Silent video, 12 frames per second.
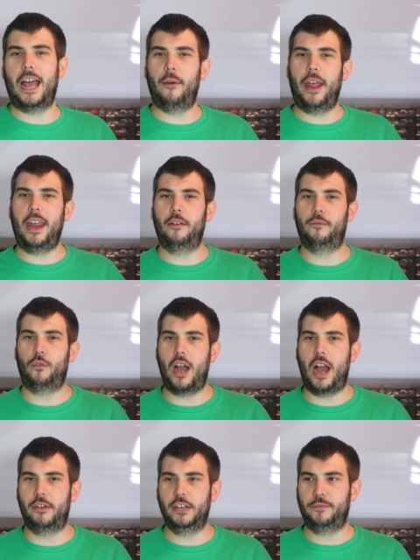out in
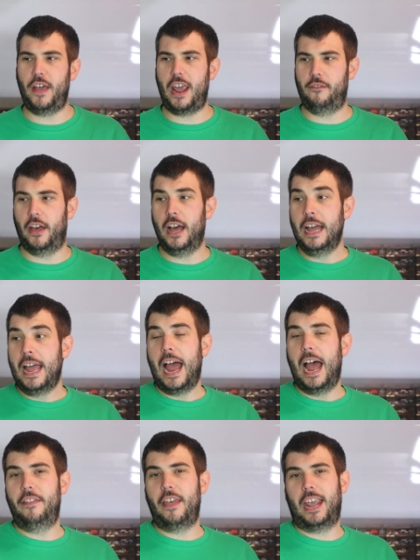Ferrari's favour,
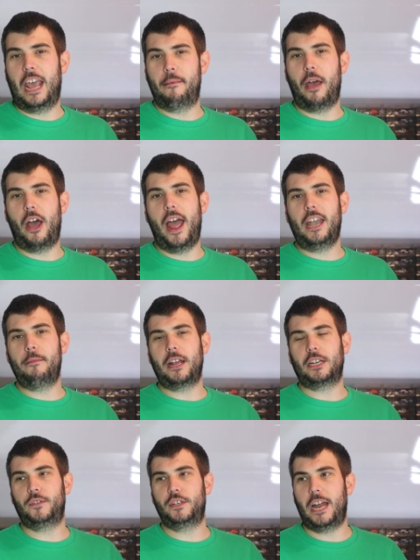and they came out ahead of
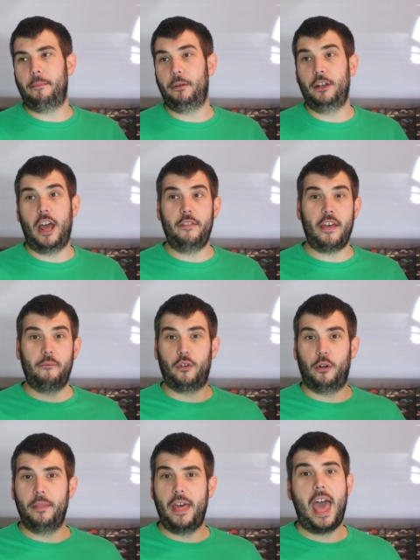Max Verstappen. And then
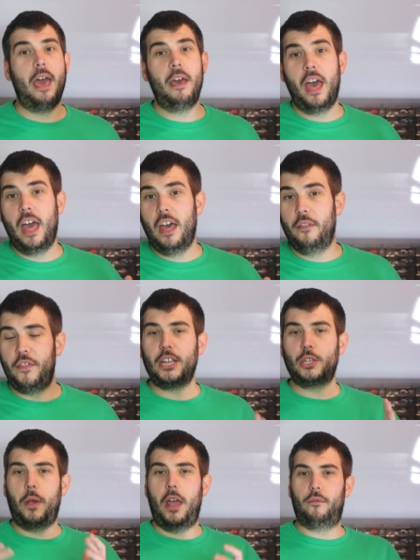from there,
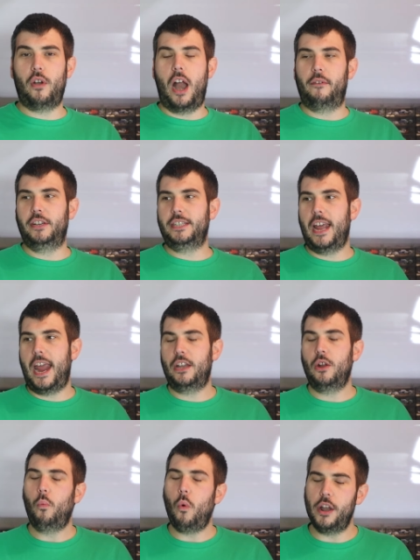that's where Ferrari
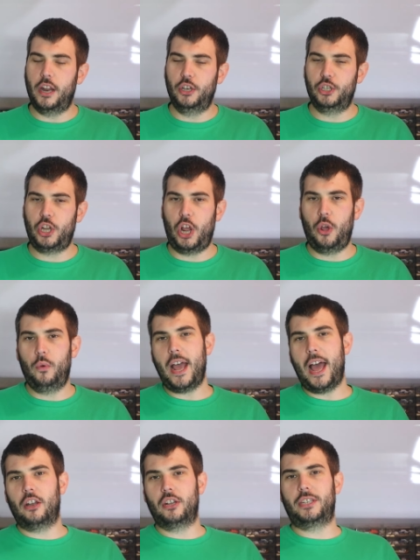stayed. 1 and 2,
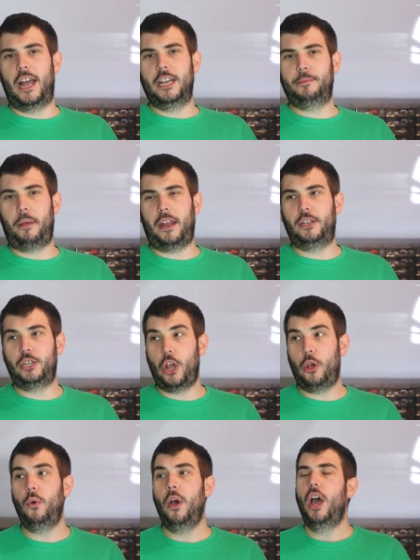Carlos Sainz
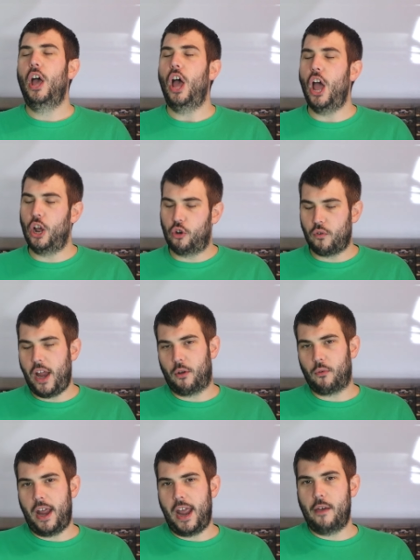P2. A great,
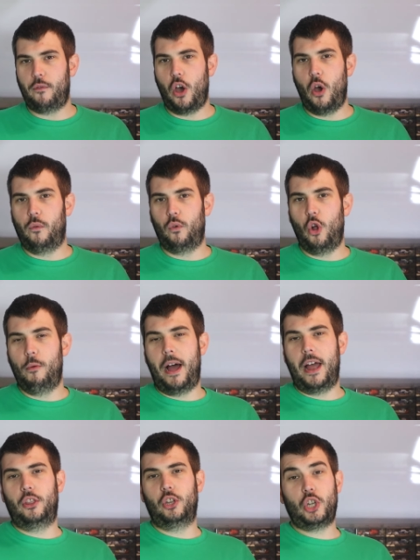great effort overall
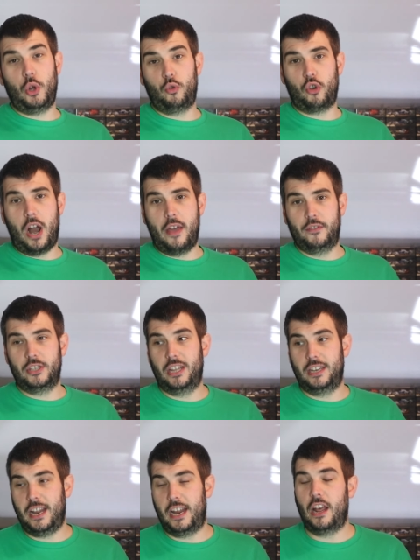by the two drivers
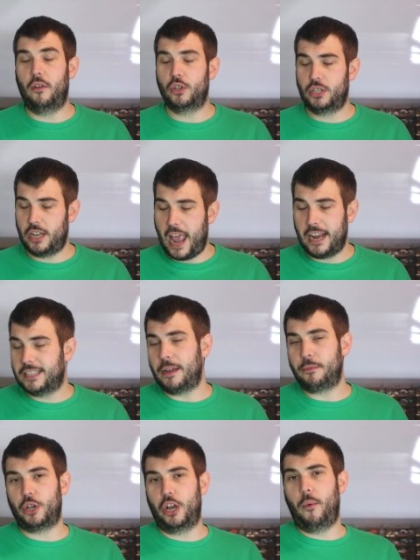that did
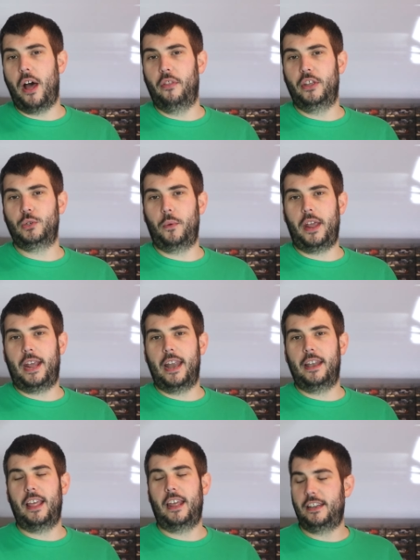exceptionally well this
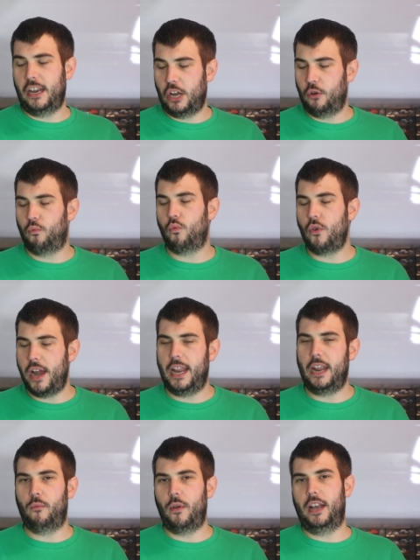weekend. They did a
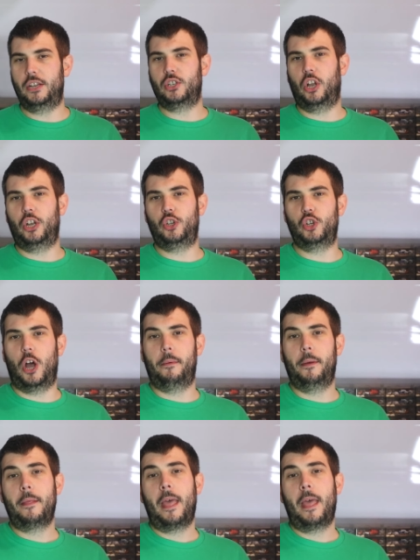really, really solid job.